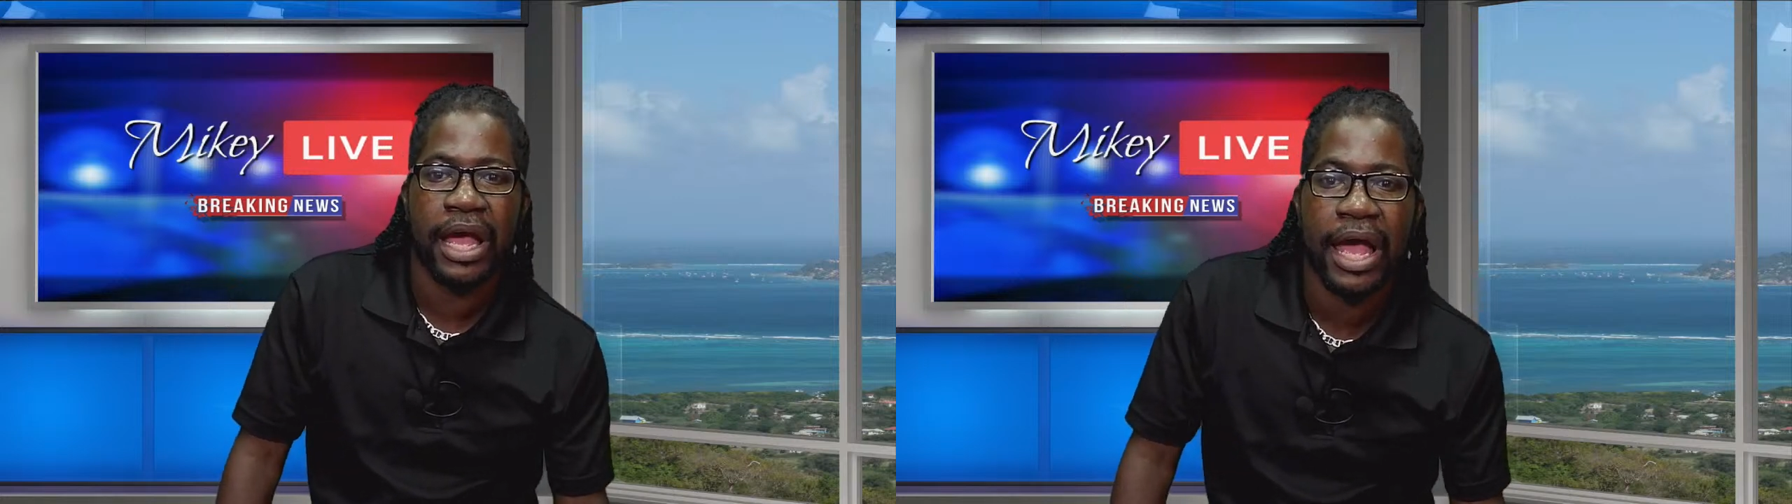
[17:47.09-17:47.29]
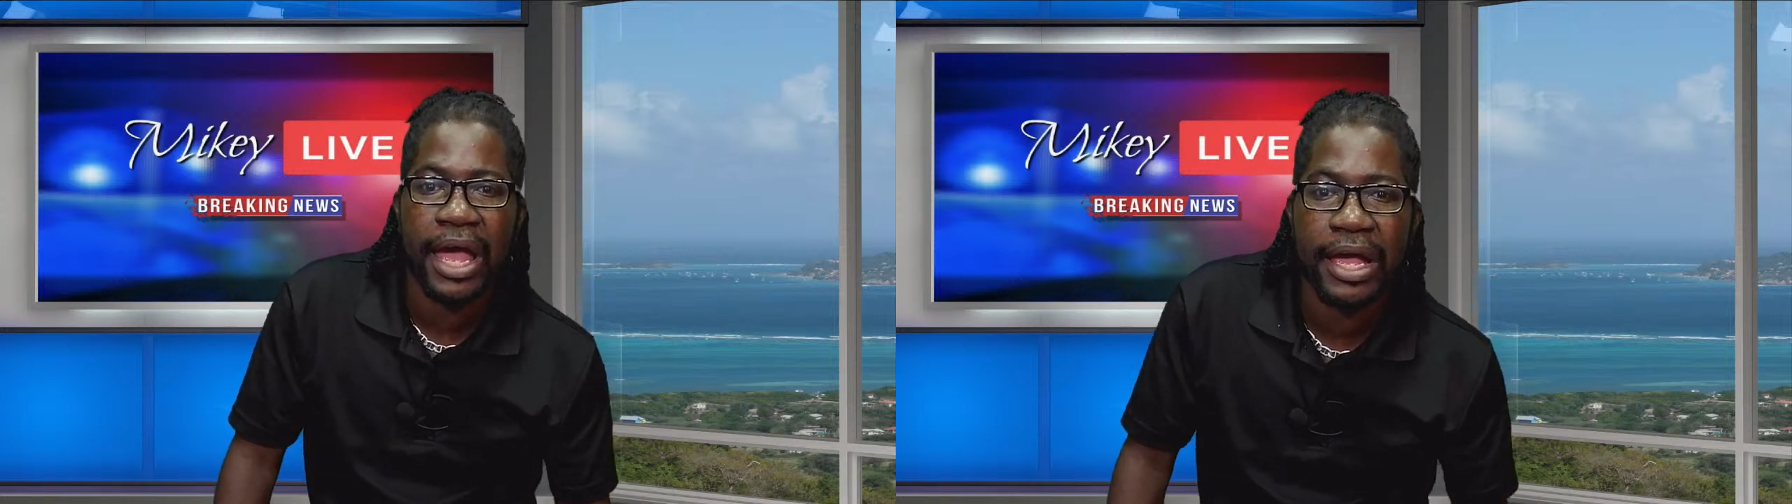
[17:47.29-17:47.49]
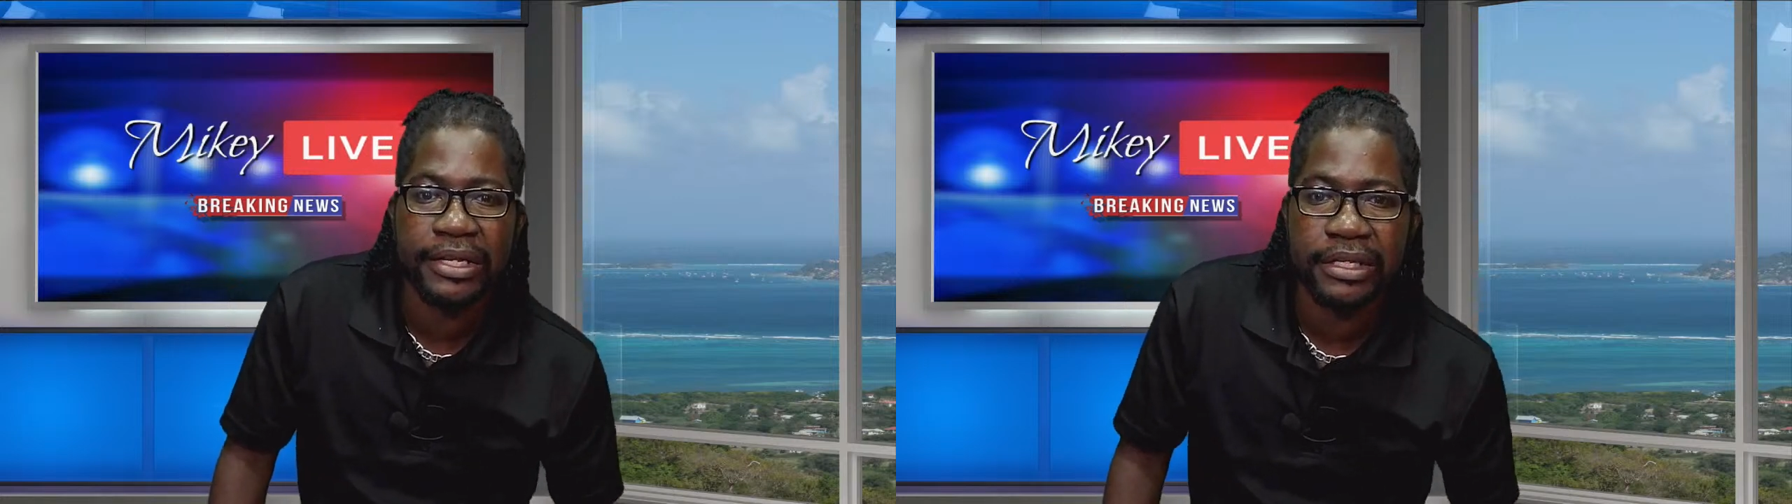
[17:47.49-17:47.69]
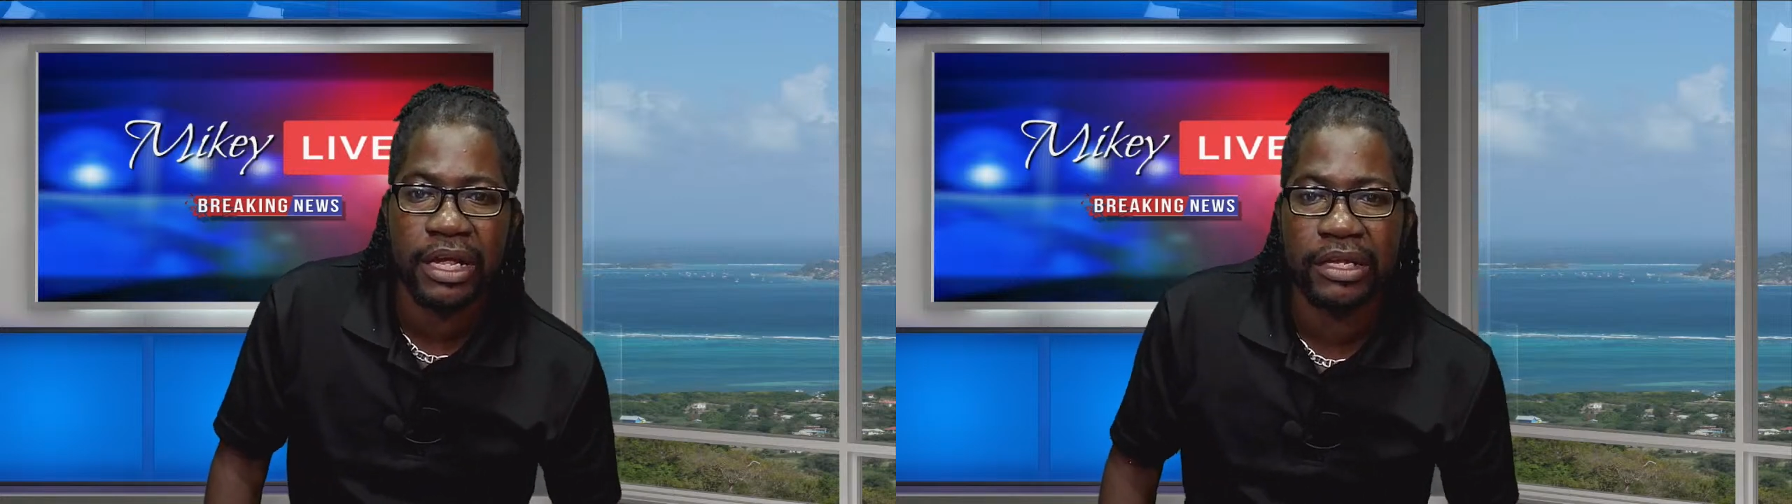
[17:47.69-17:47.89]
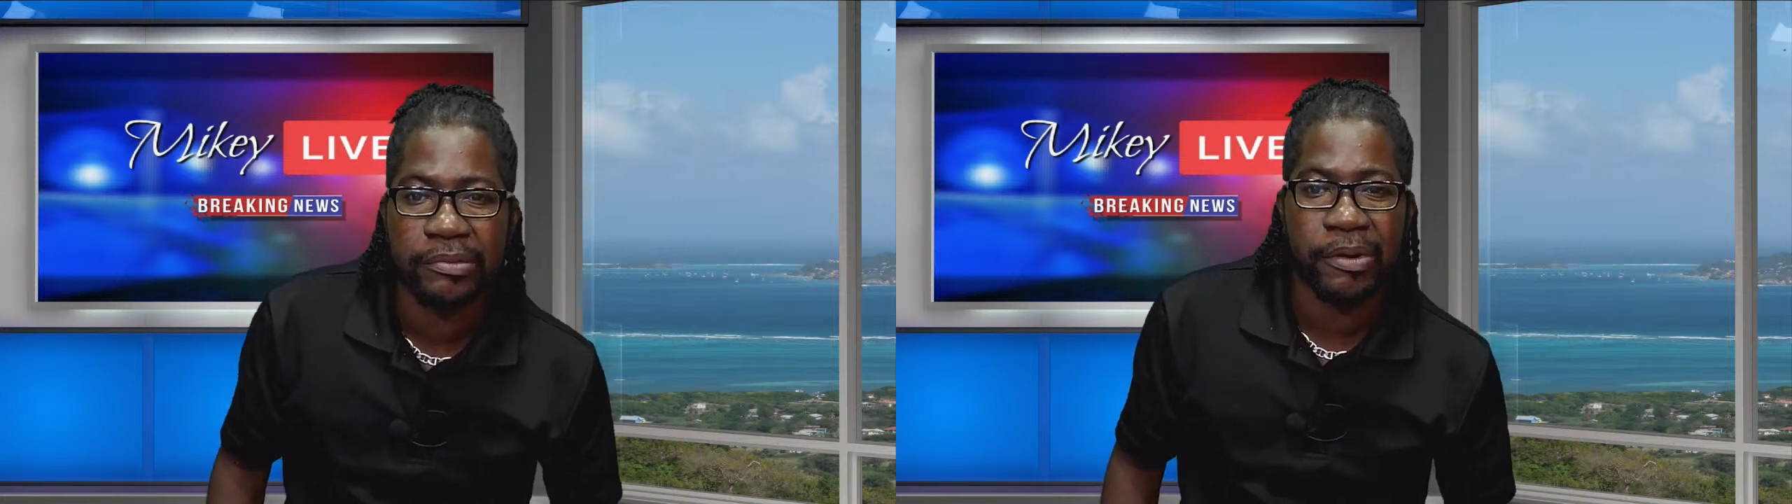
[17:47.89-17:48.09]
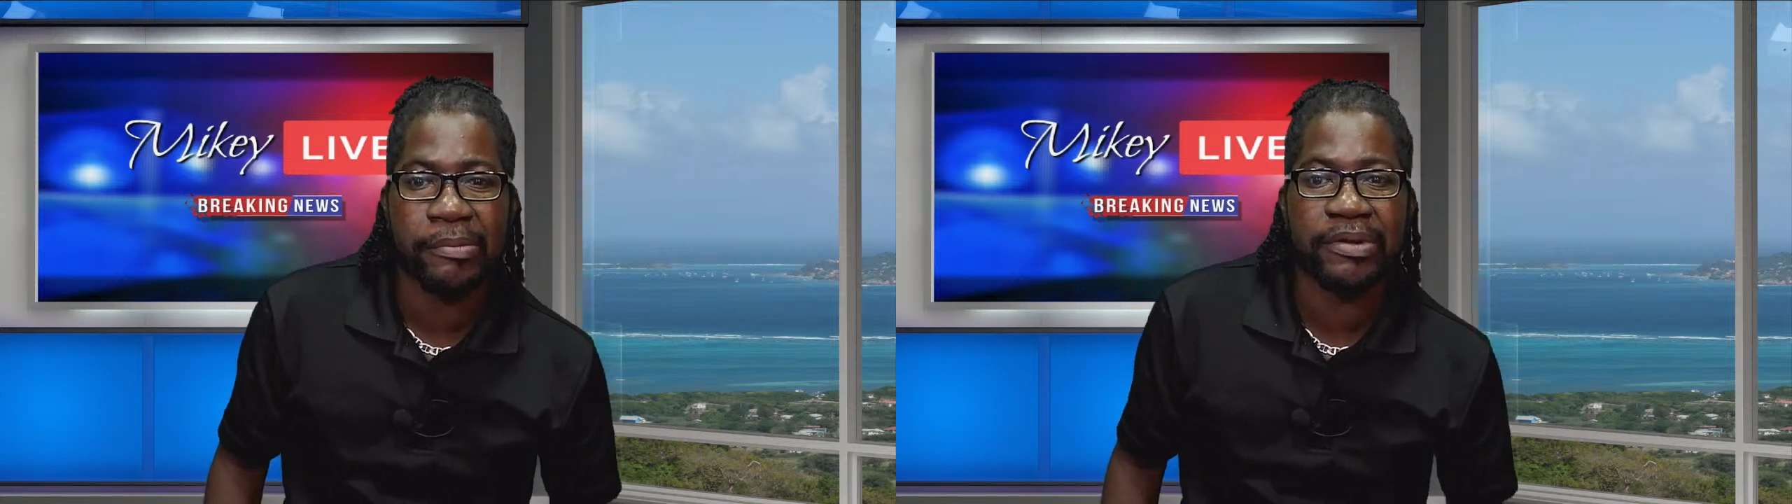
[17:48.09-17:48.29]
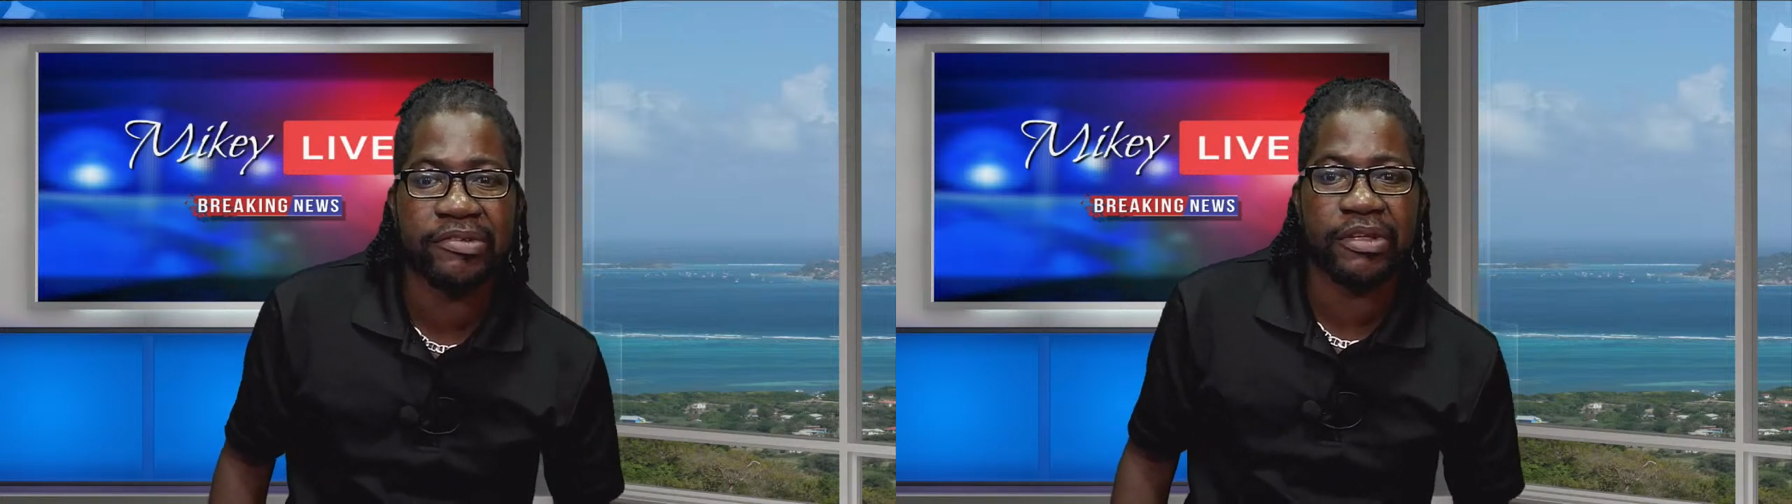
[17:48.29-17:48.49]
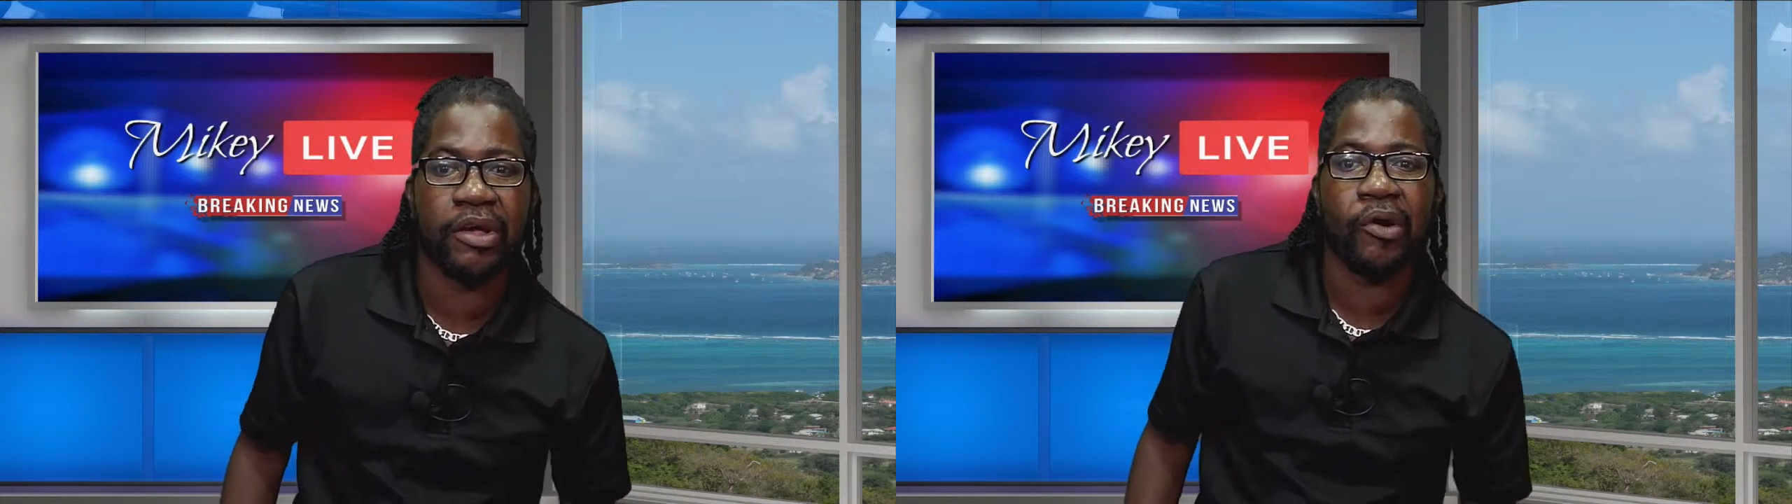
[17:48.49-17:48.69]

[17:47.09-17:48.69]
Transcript: And the Prime Minister